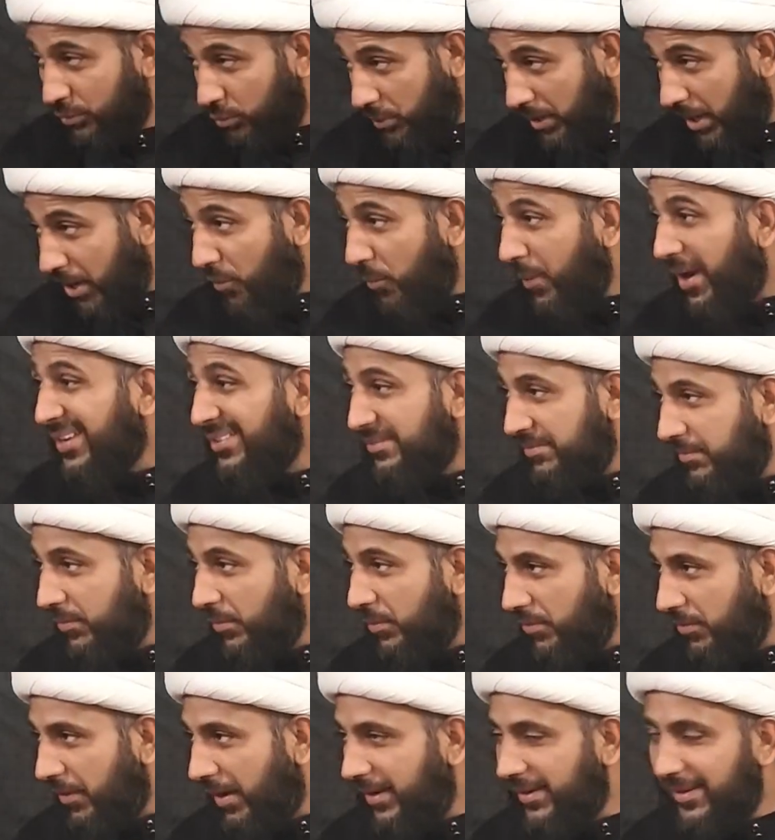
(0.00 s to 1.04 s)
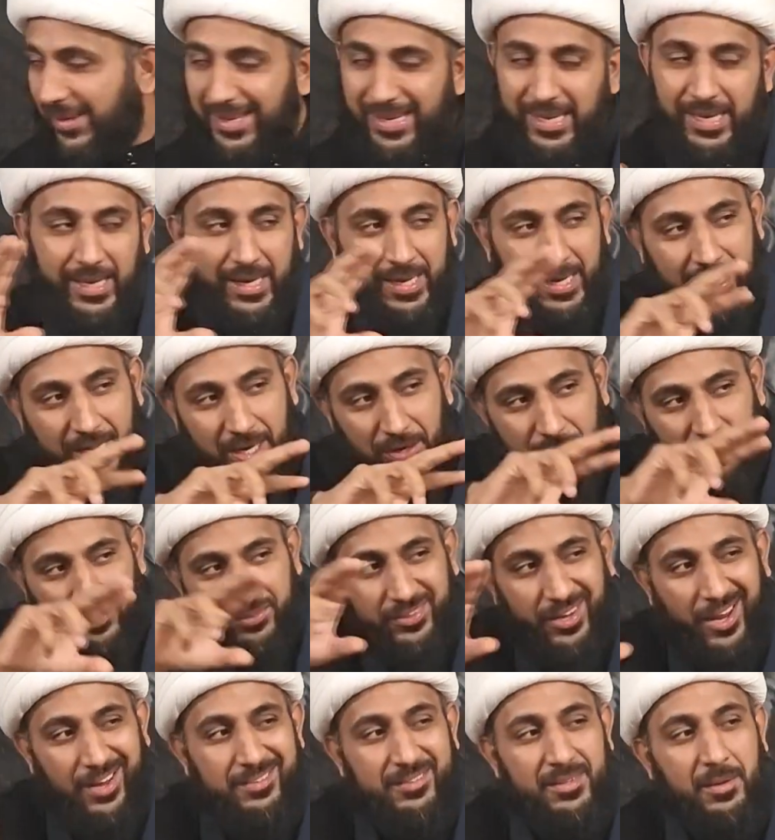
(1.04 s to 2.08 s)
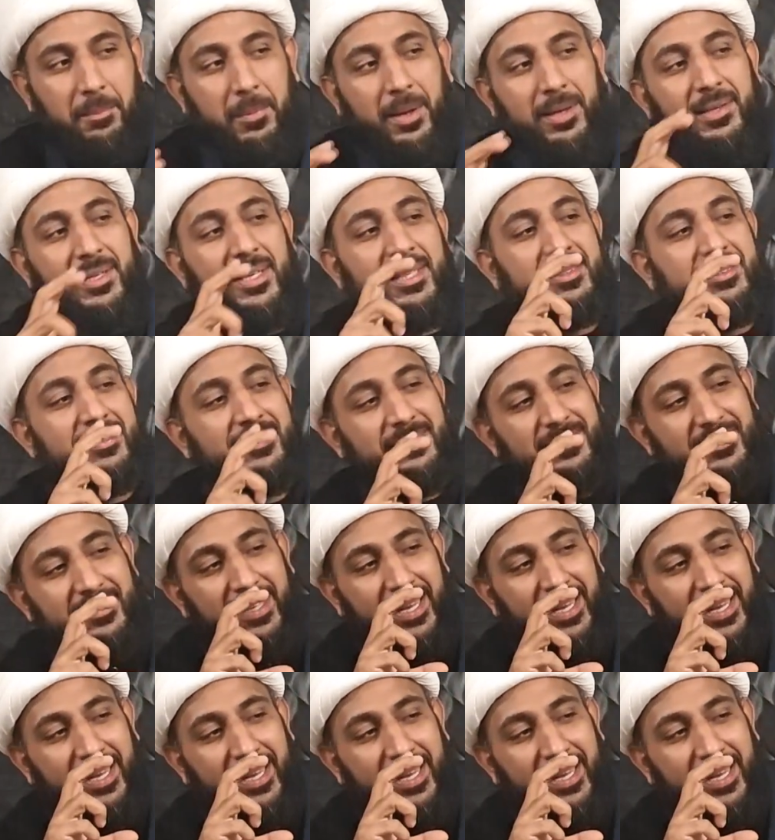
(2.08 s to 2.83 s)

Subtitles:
Do not waste food, right? He recites the majlis.